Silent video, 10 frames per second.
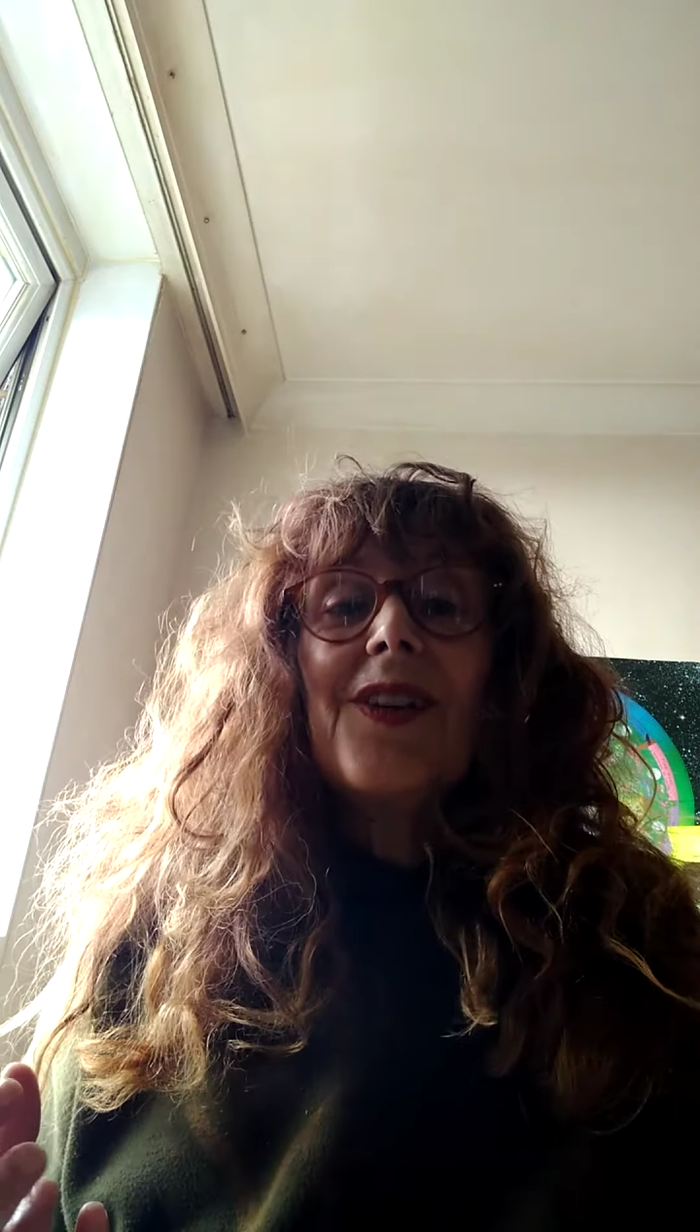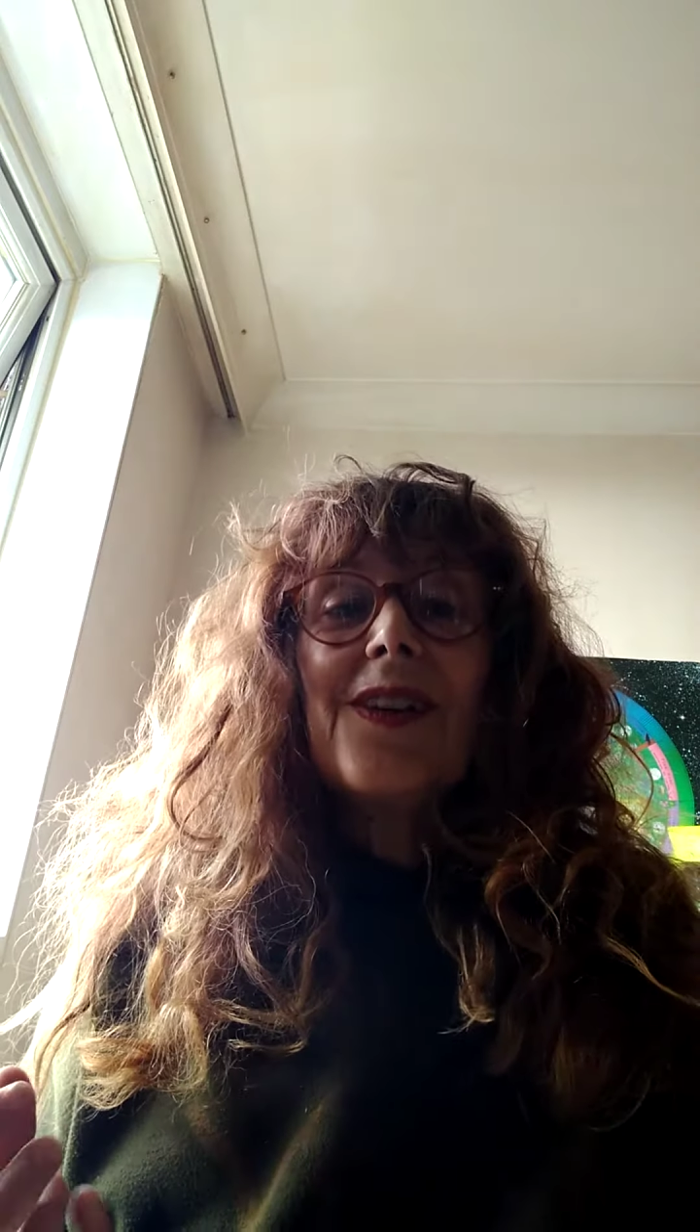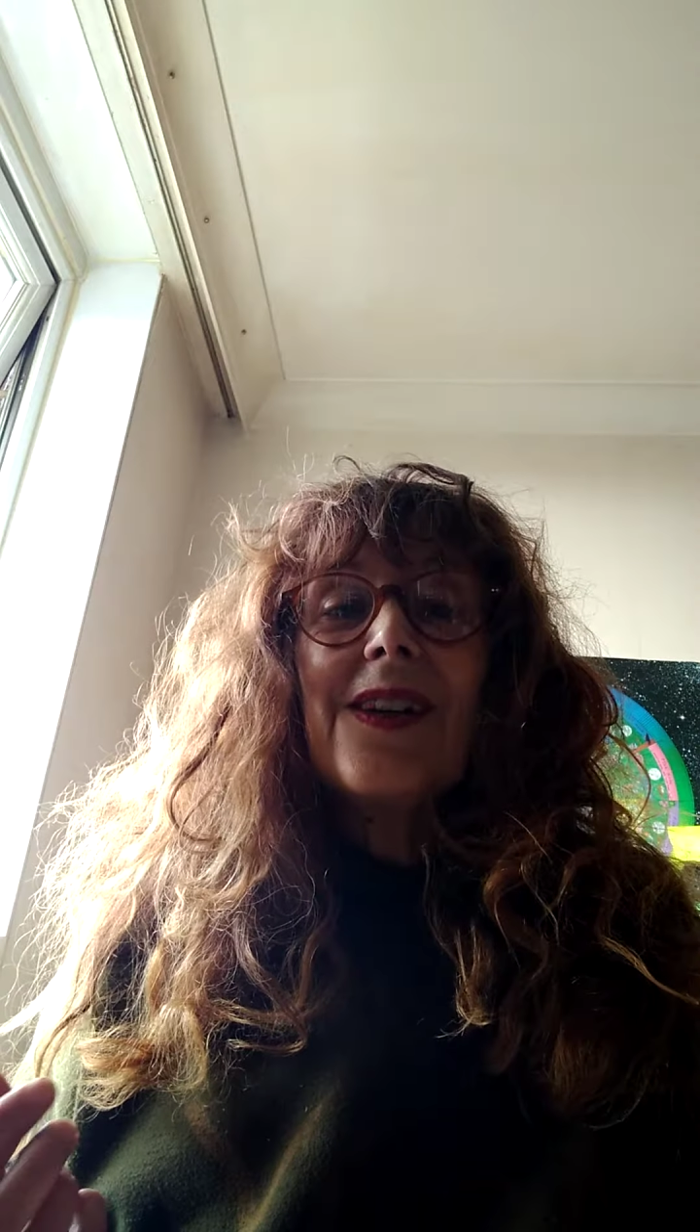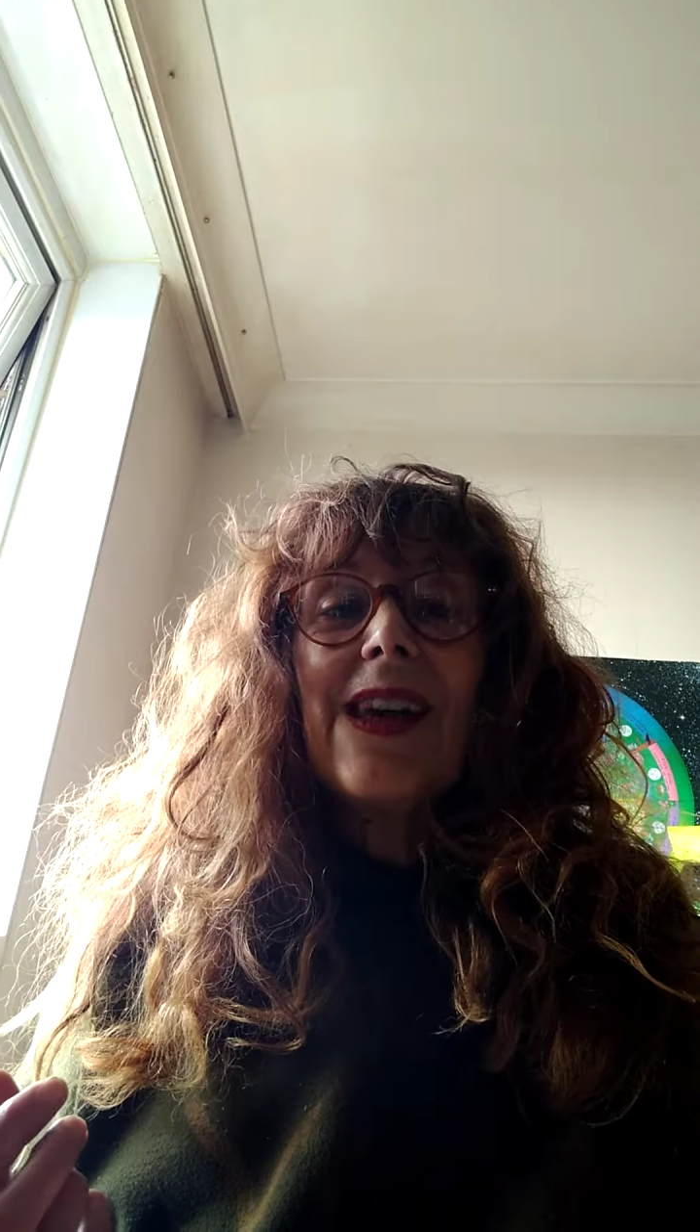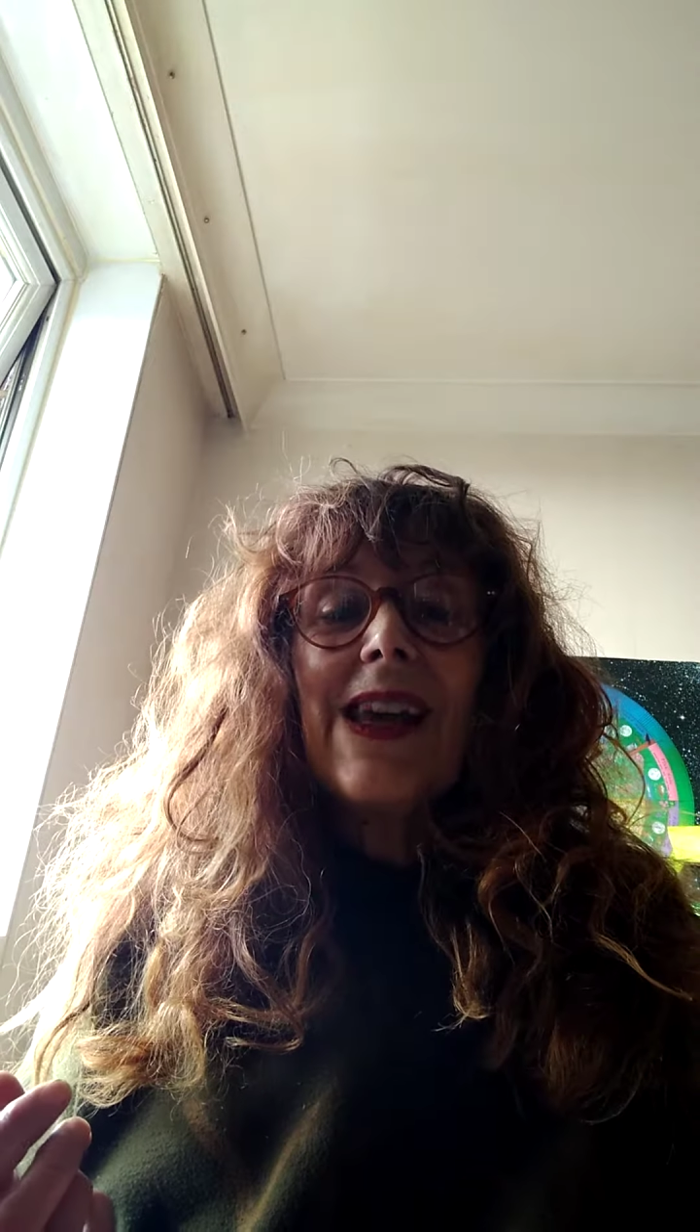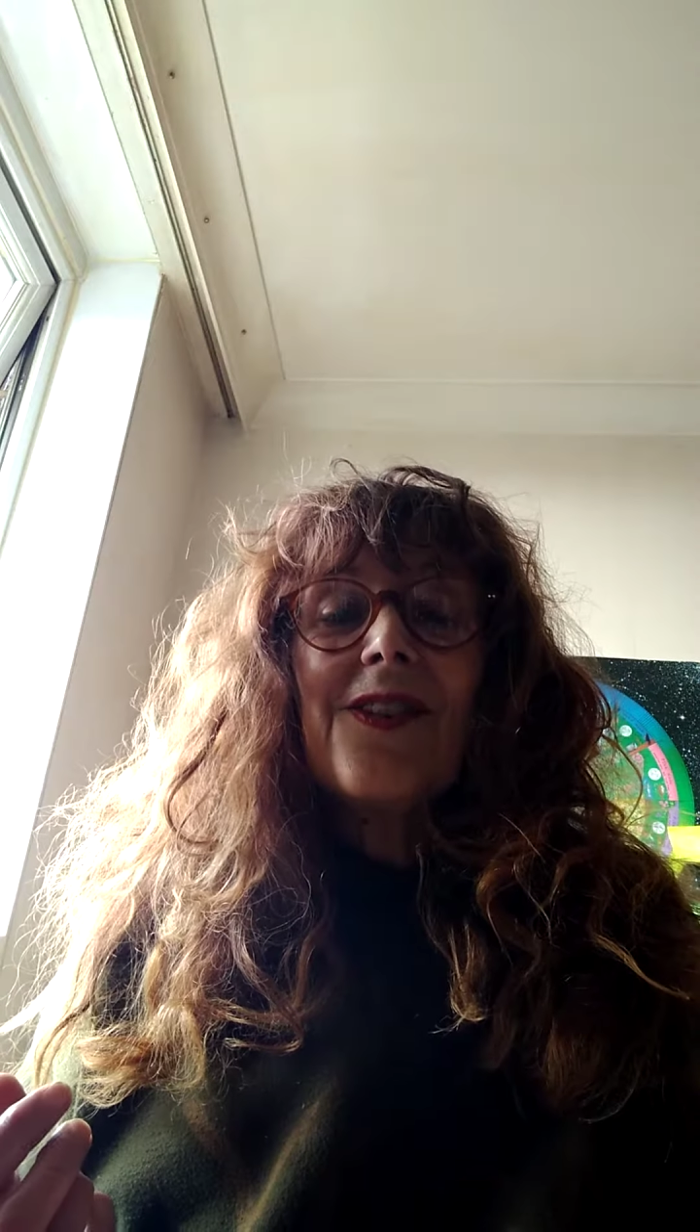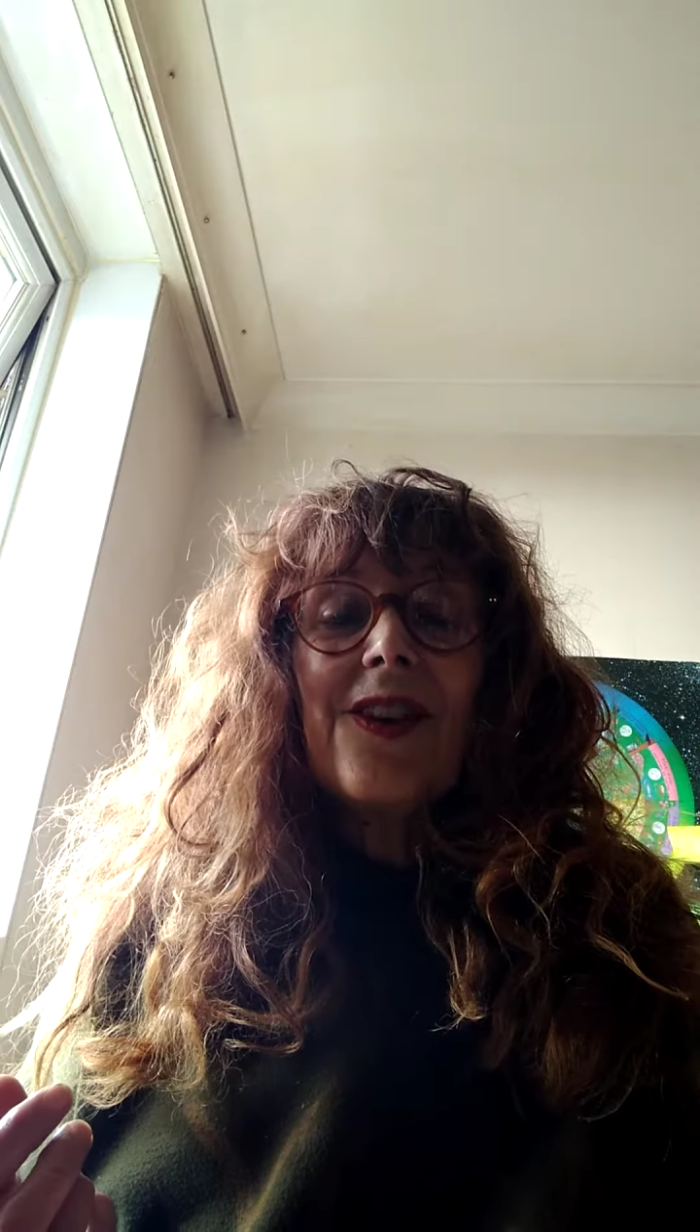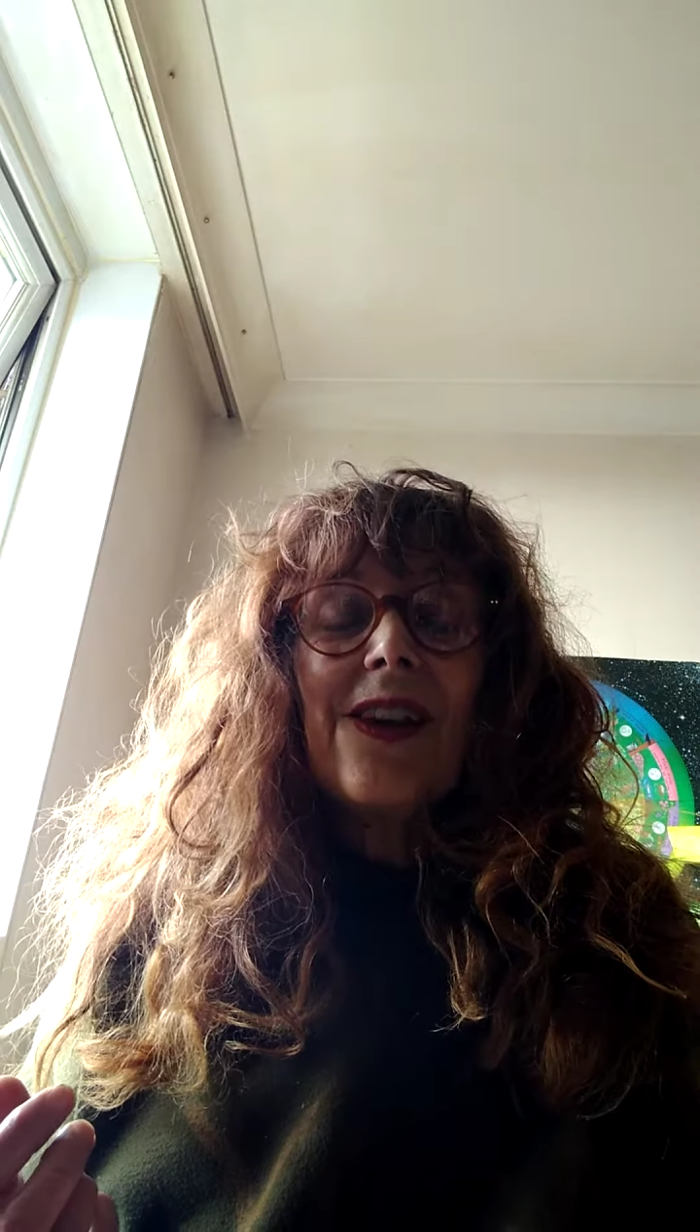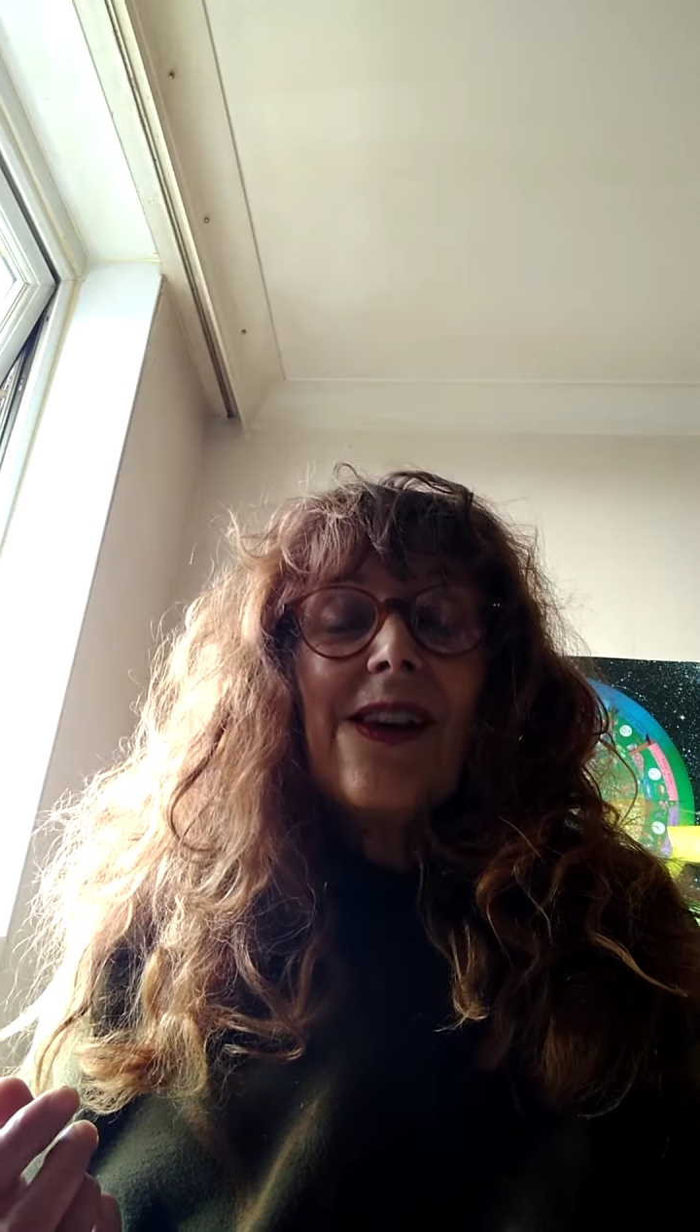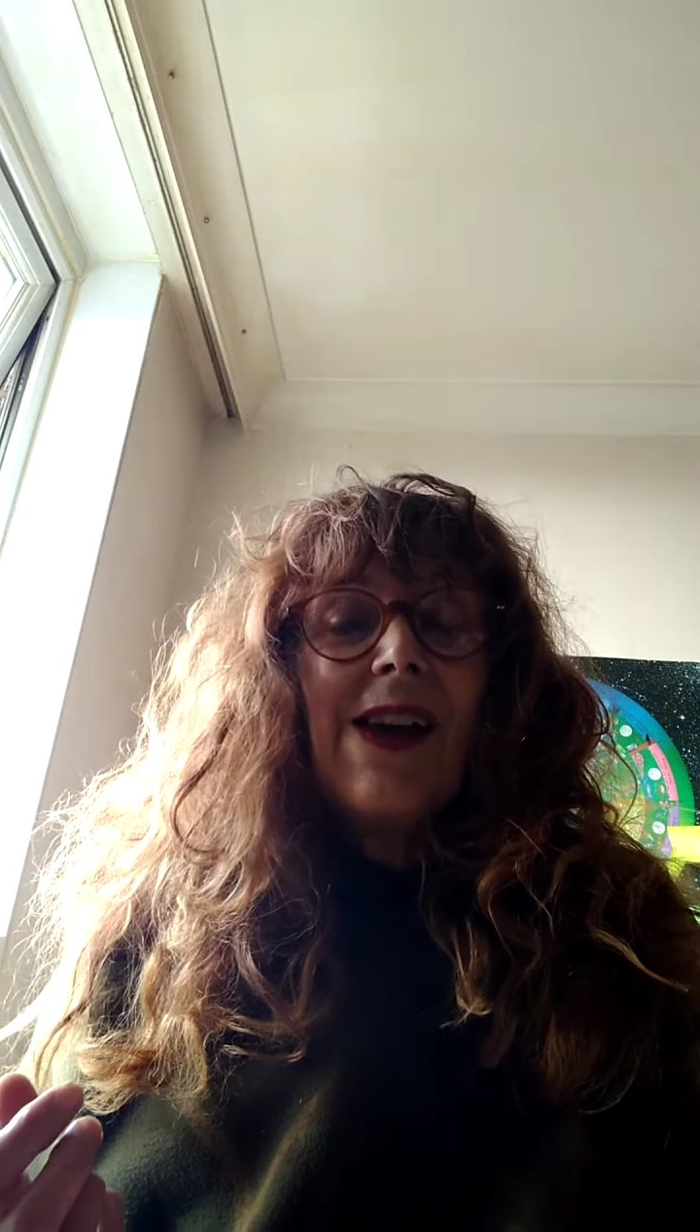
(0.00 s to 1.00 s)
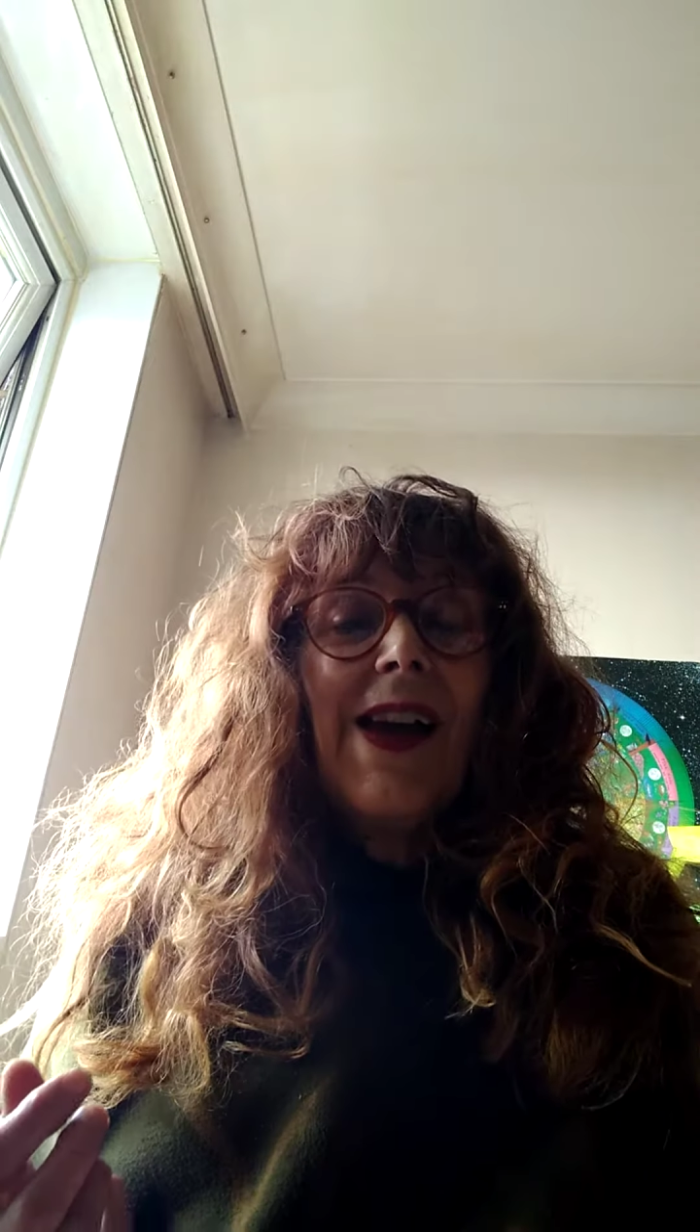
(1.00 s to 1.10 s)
indicator,